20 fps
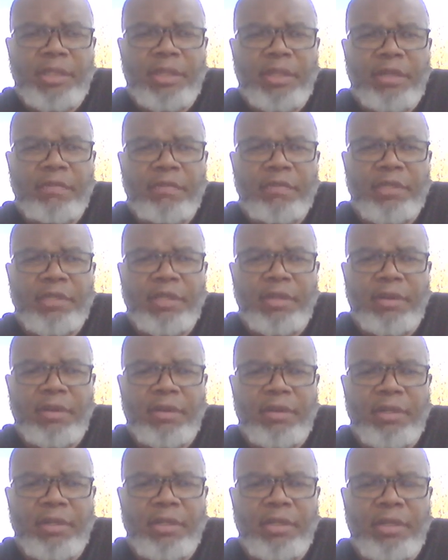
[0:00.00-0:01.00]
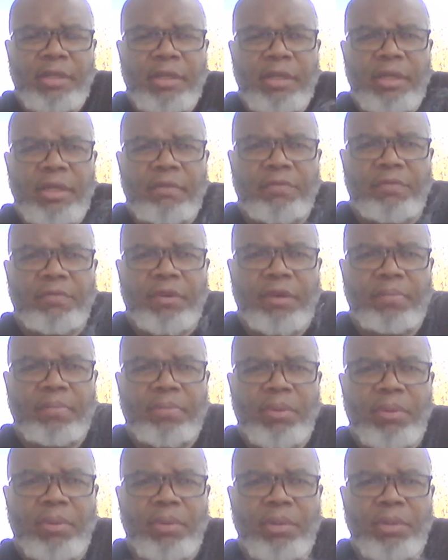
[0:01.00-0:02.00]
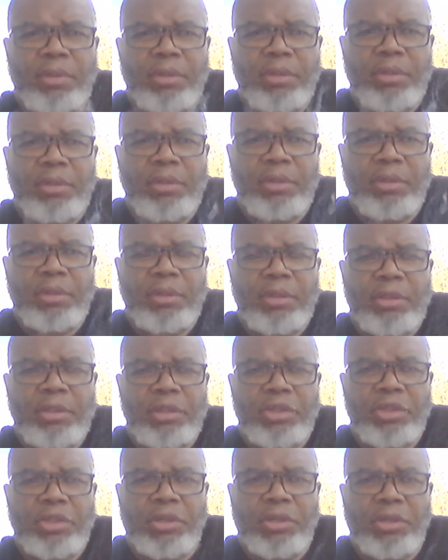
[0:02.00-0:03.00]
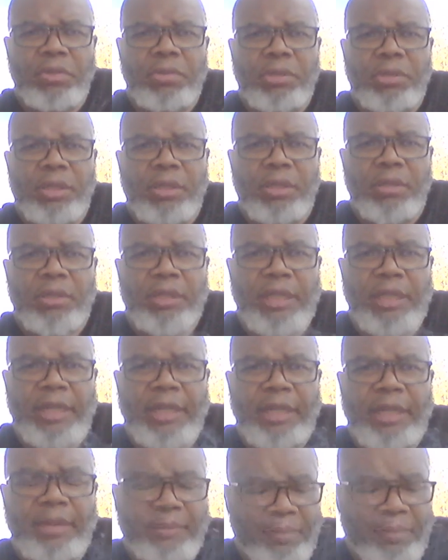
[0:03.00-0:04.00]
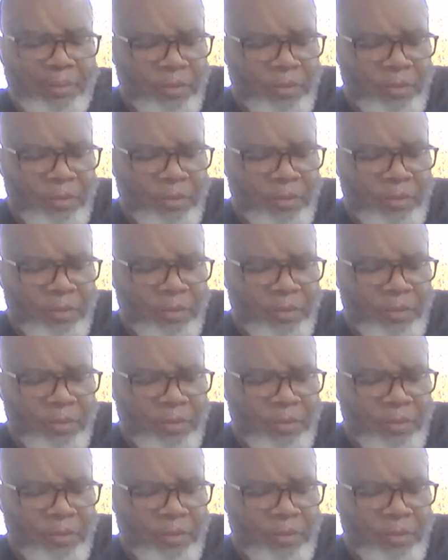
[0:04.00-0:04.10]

of Cigars on the Front Porch. This is your host, Uncle Scotty.